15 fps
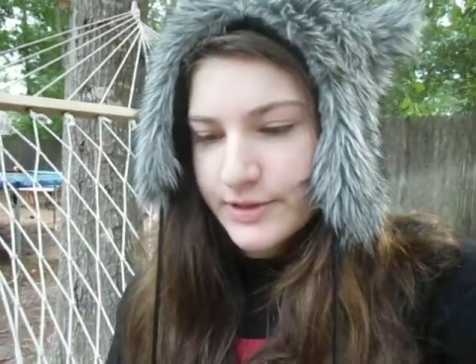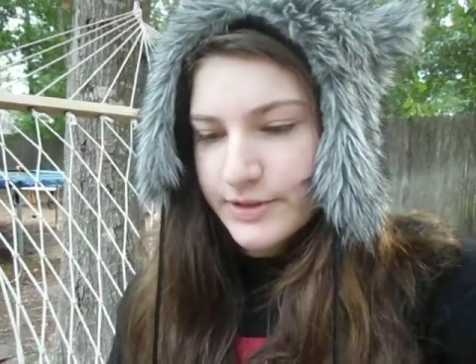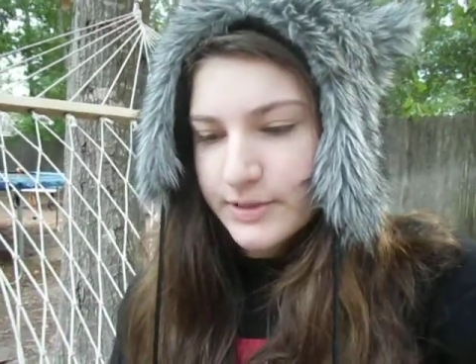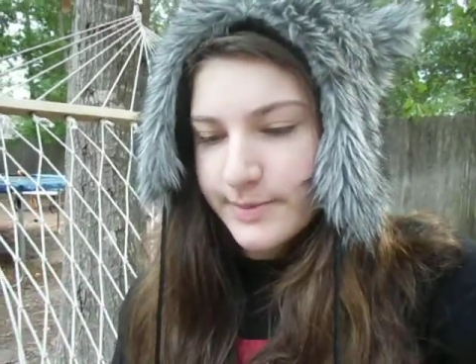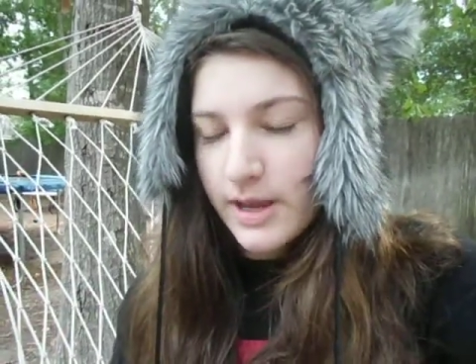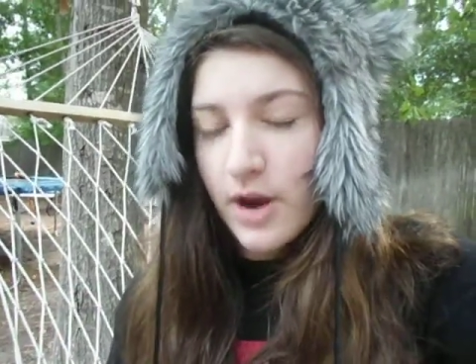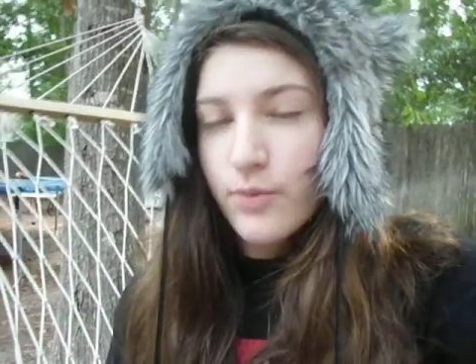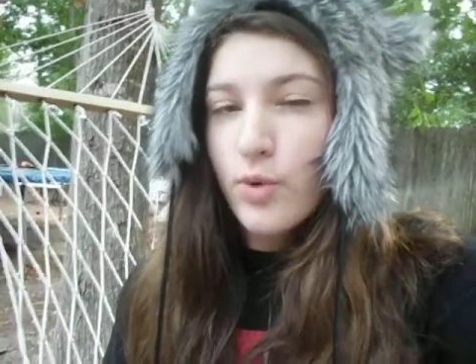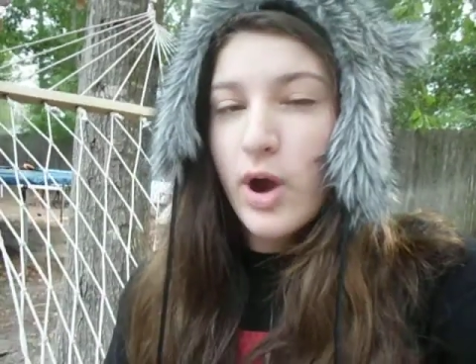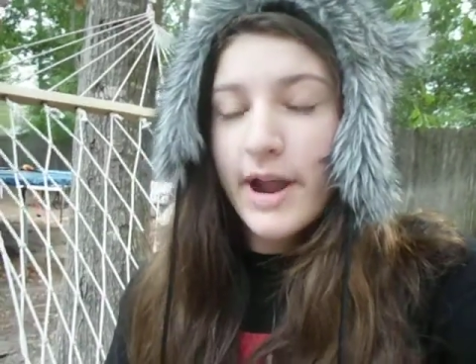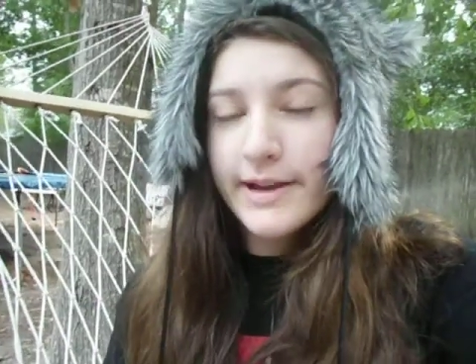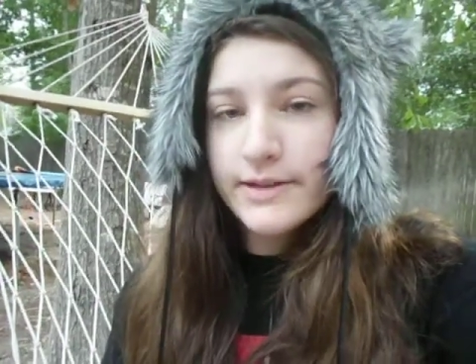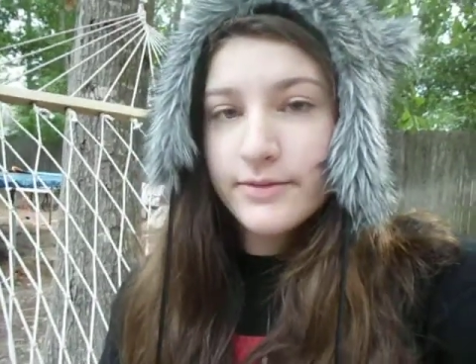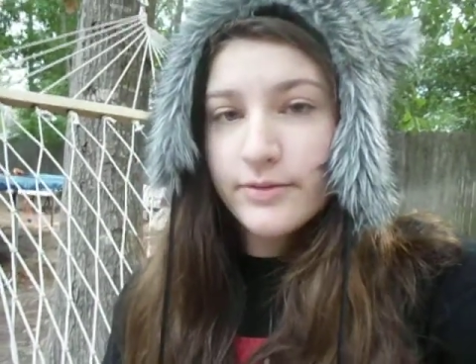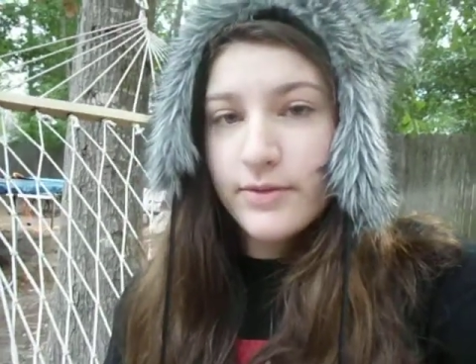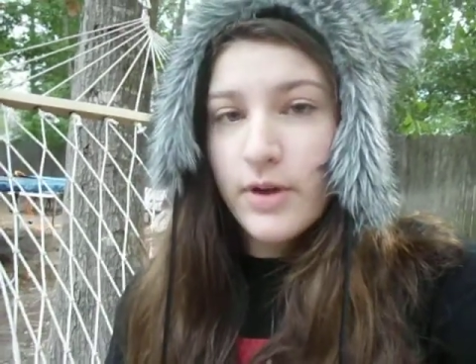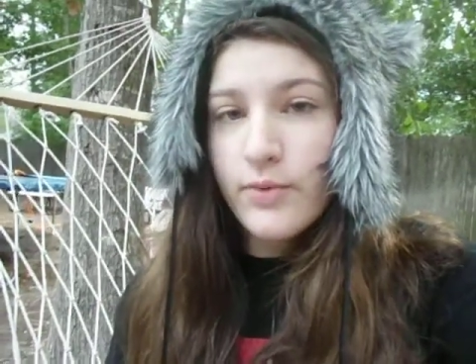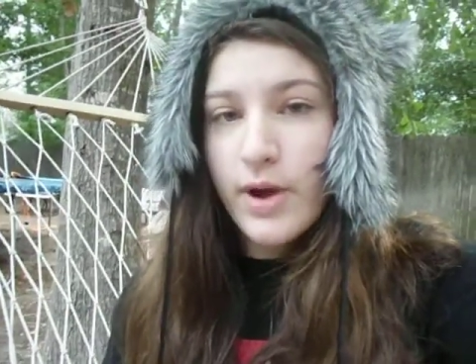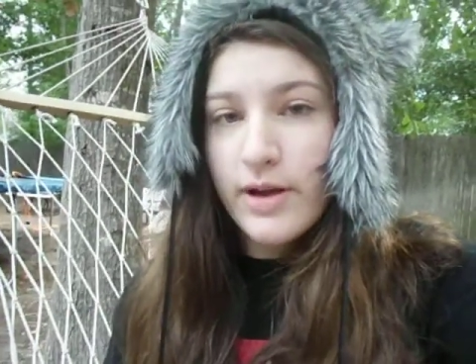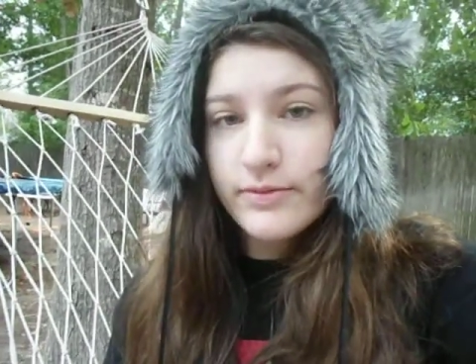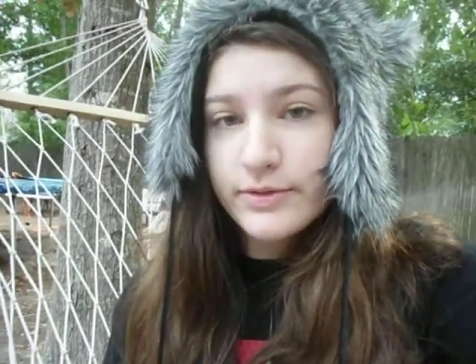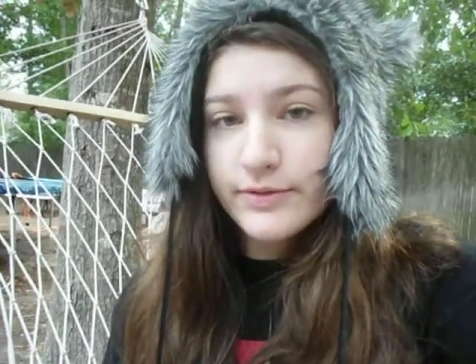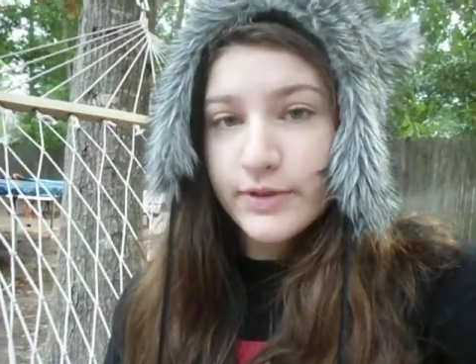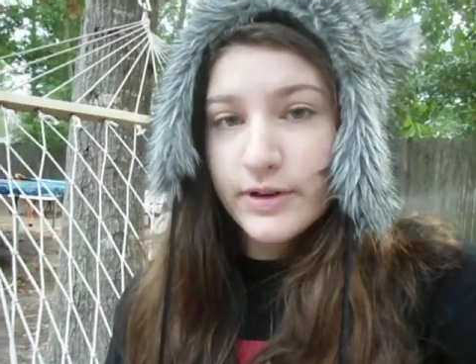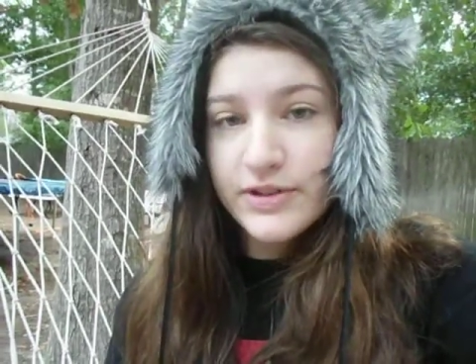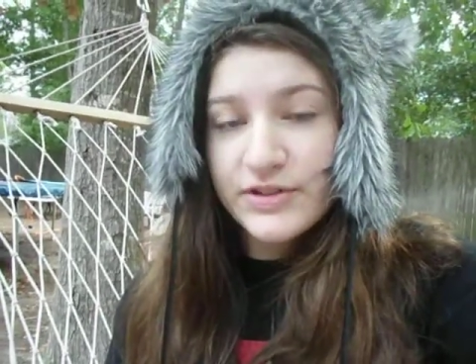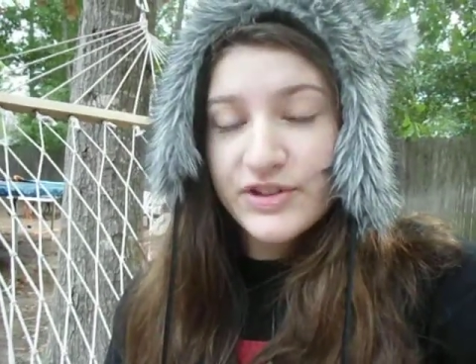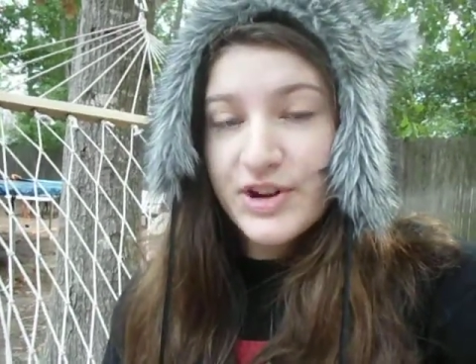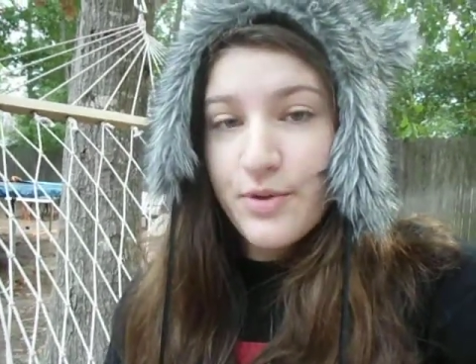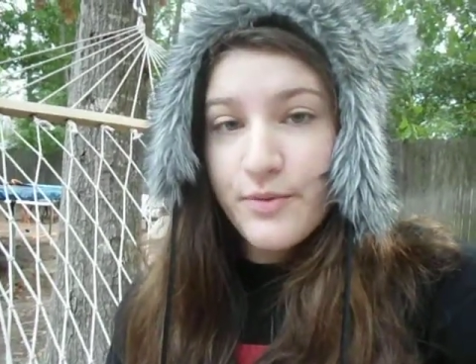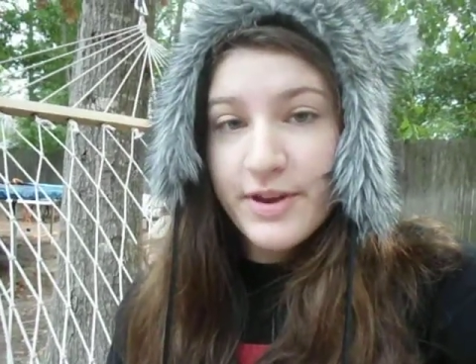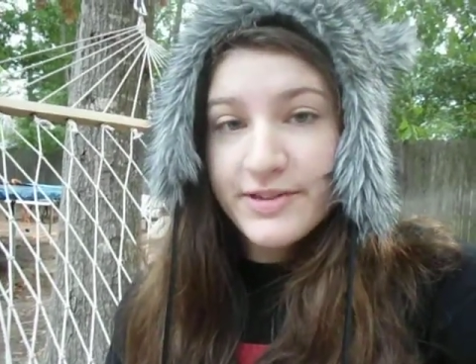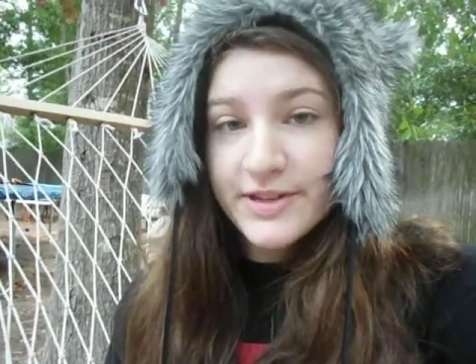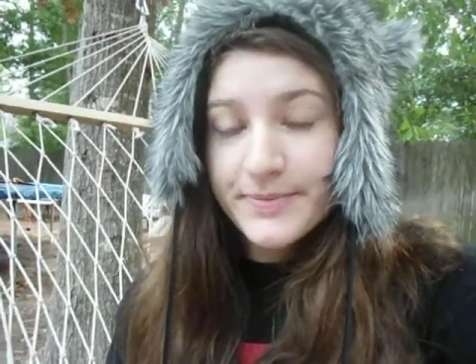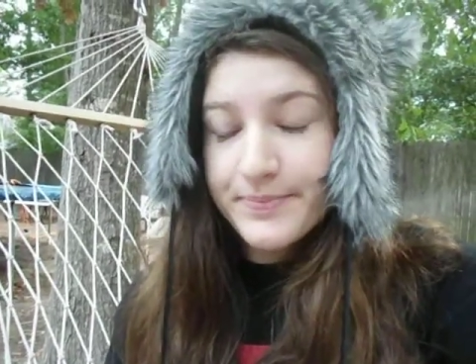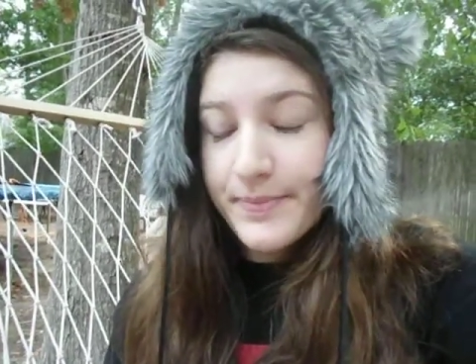to be unwound for a certain reason.